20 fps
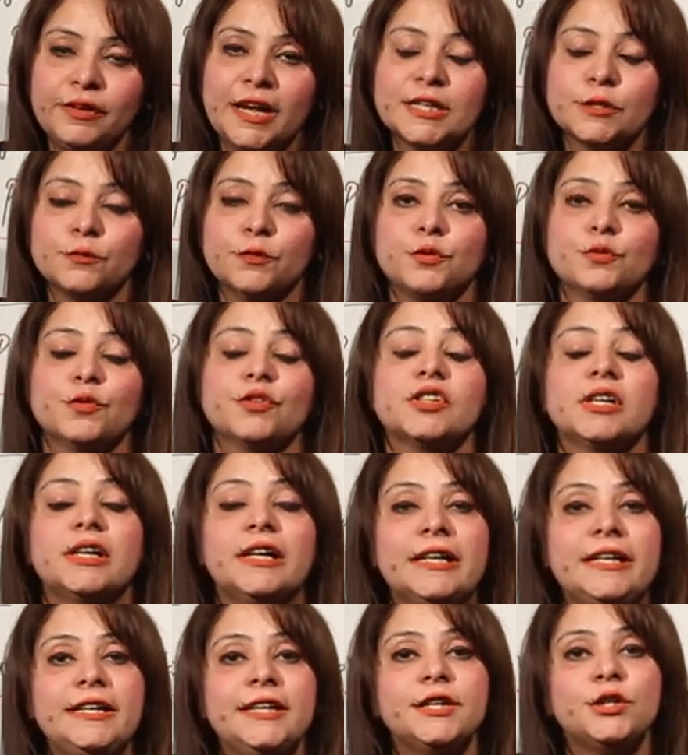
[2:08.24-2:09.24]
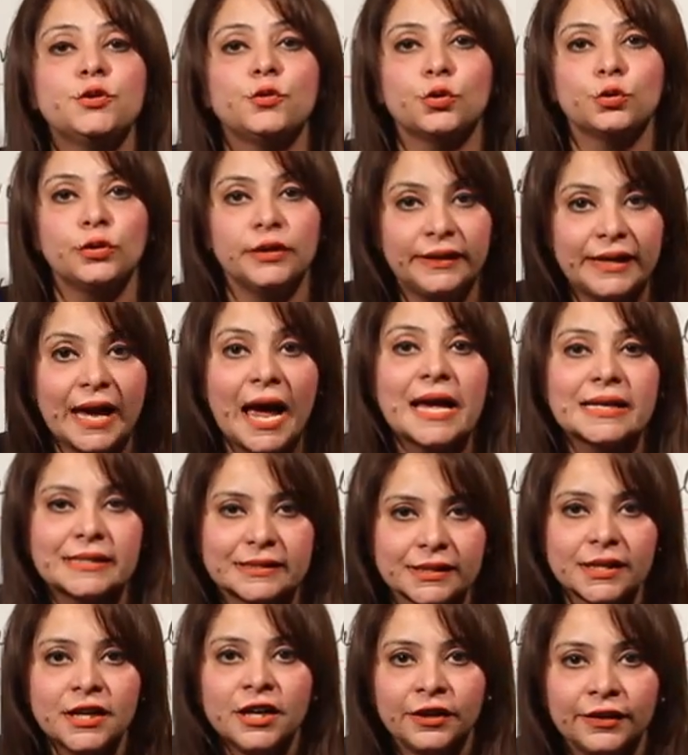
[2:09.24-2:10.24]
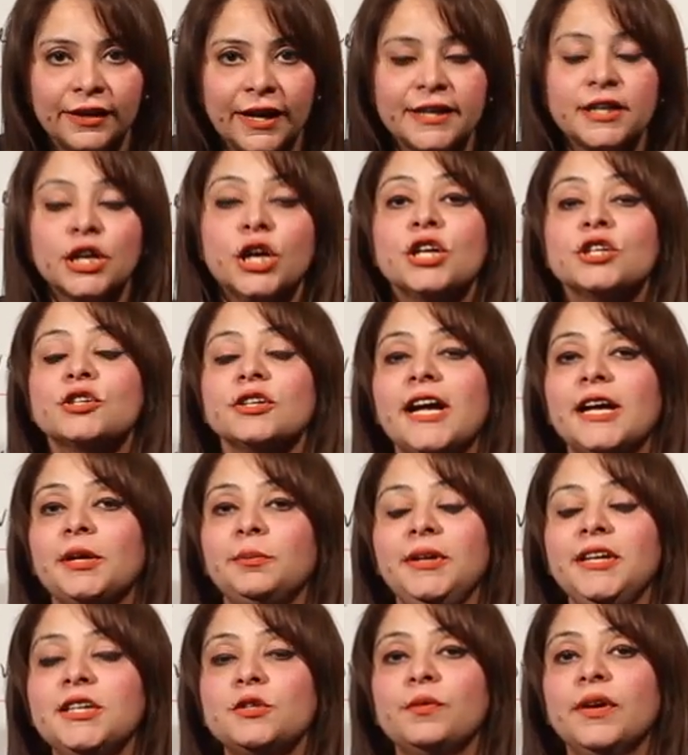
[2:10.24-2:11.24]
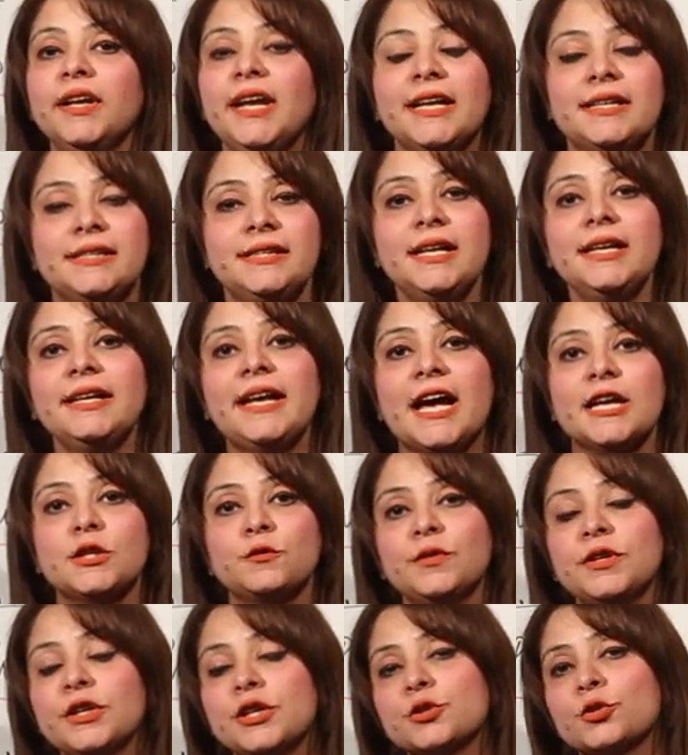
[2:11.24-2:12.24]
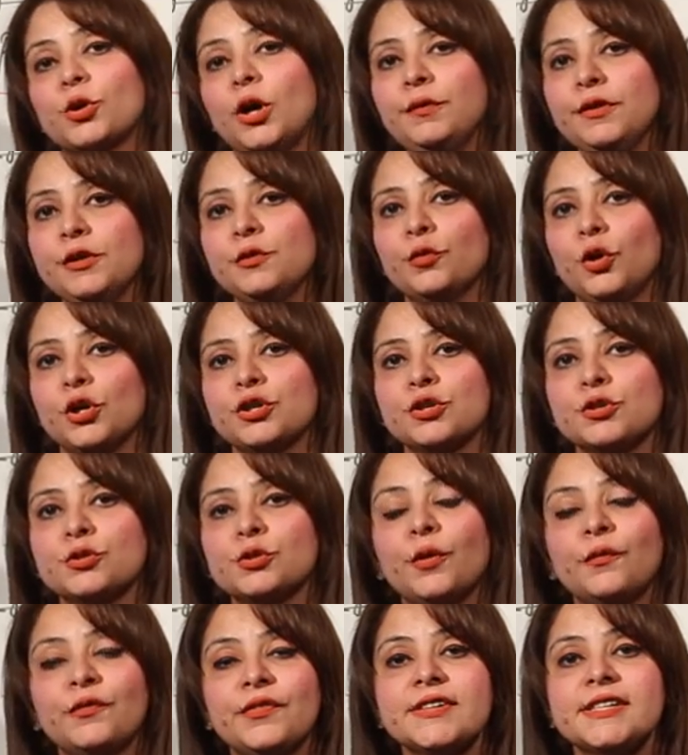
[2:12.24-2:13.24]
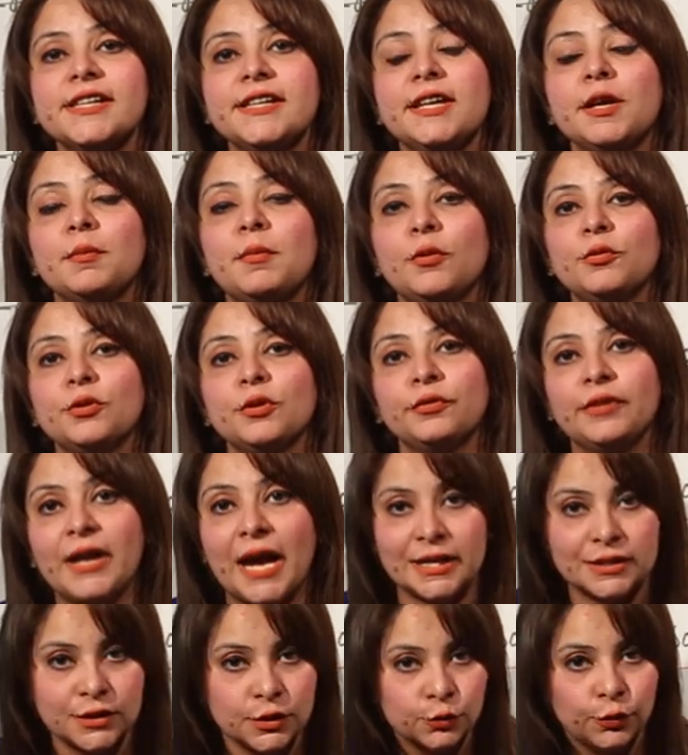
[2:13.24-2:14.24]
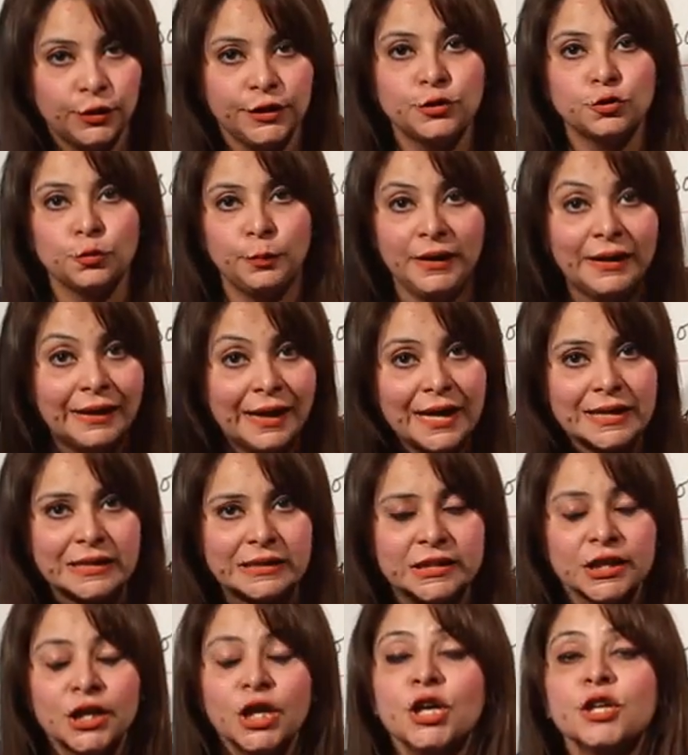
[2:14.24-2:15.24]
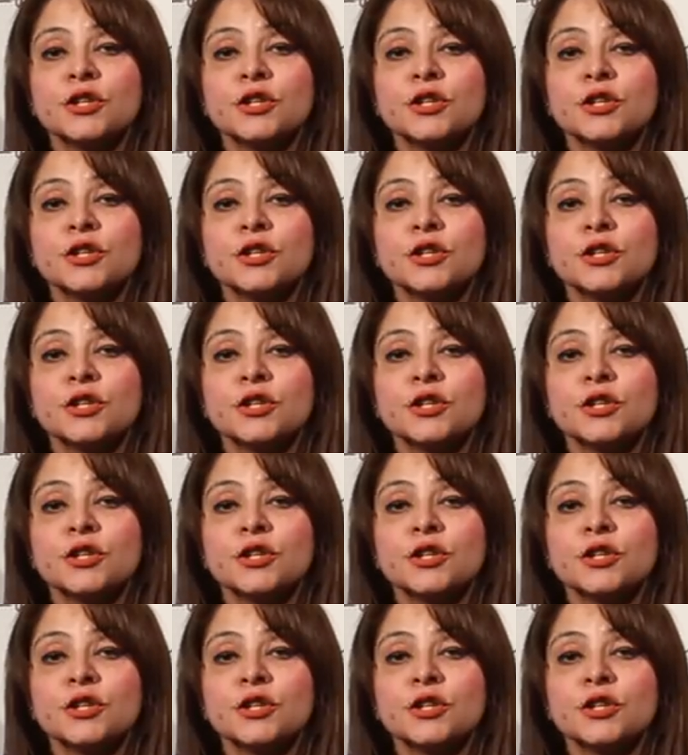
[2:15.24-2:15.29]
flask, which was earlier due to the gas, right? So that means when H C l gas will dissolve in water, so obviously the amount of gas is going to be less.